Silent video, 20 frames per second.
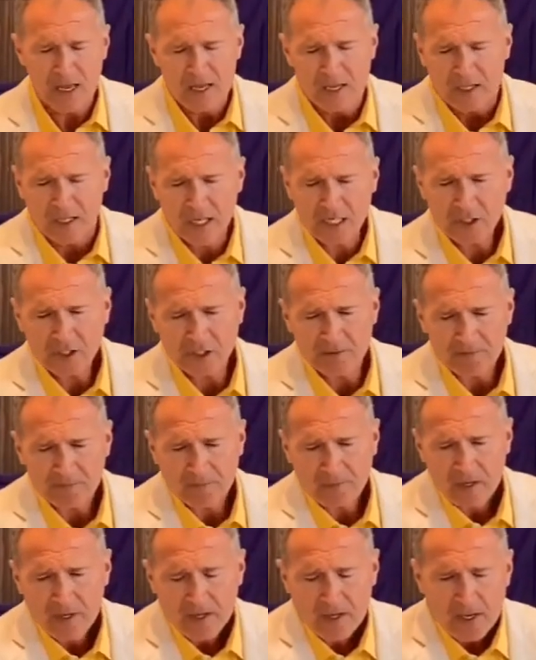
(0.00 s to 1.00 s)
Listen,
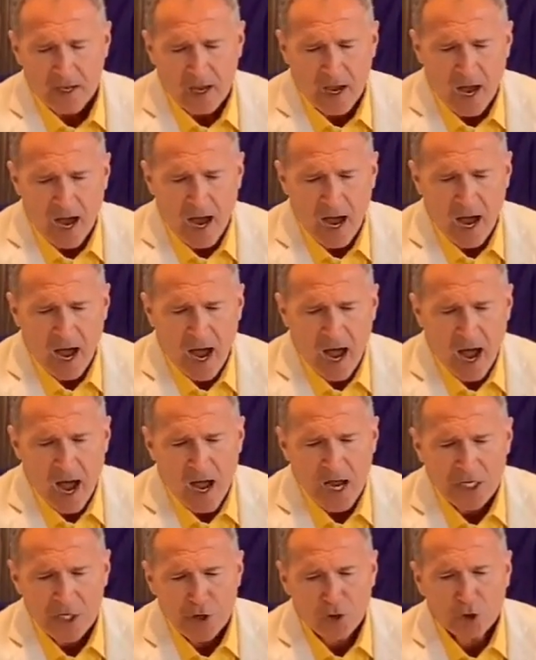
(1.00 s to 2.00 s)
uh, uh,
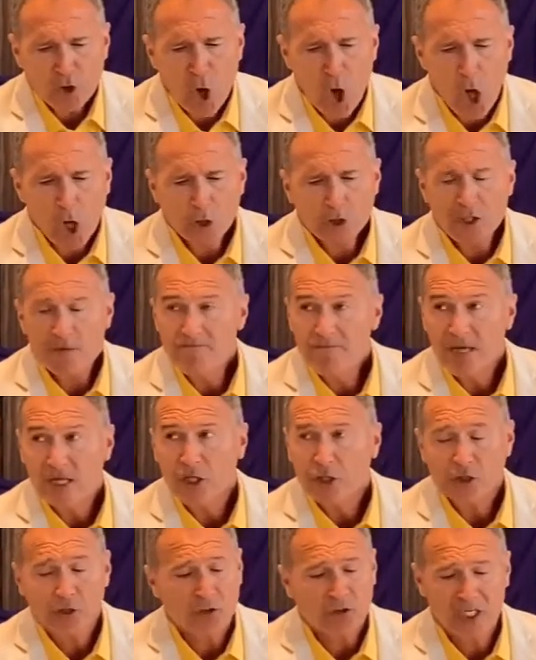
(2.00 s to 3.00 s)
you're called to
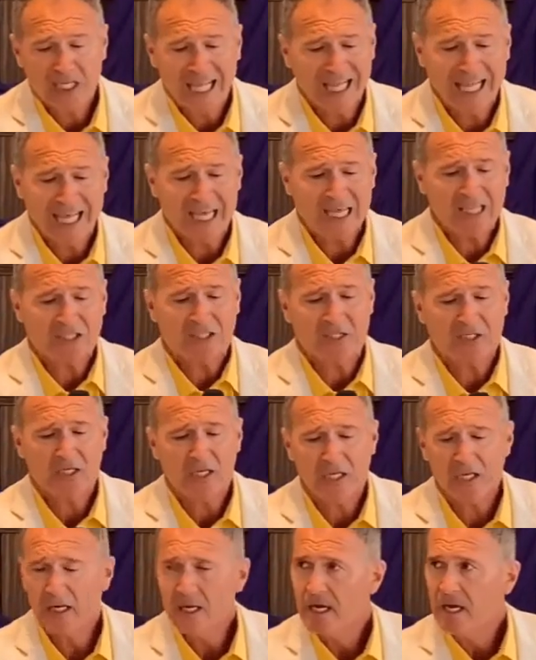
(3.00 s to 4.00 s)
minister to the least.
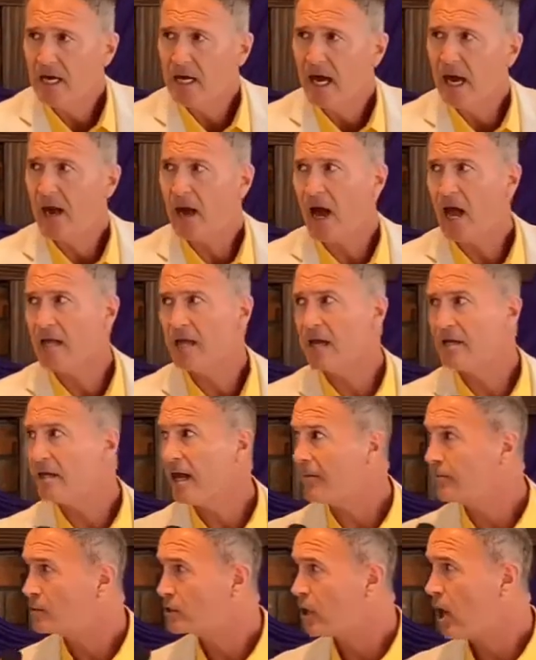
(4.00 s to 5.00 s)
And,
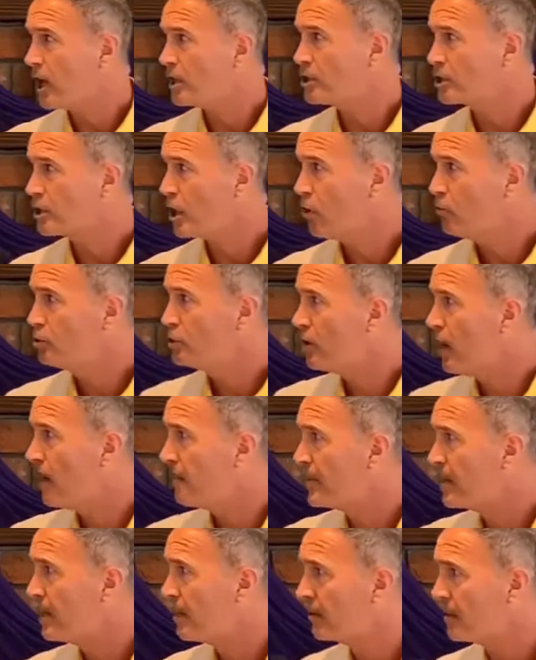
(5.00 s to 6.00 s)
and I showed you up here,